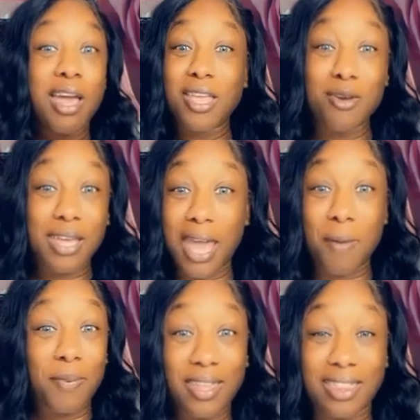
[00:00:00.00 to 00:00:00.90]
You can't
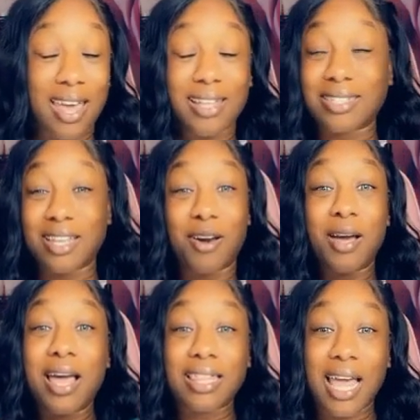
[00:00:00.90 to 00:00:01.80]
beat that. So
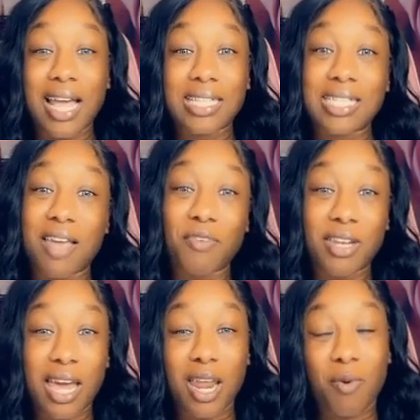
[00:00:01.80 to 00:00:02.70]
like I said, if you're
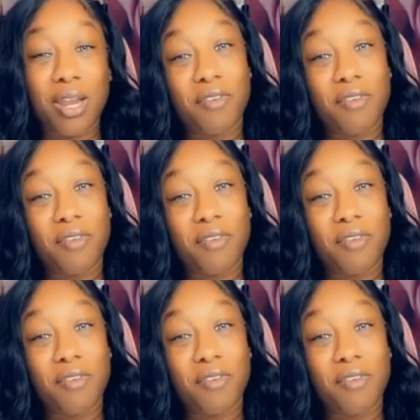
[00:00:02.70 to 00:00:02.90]
not already,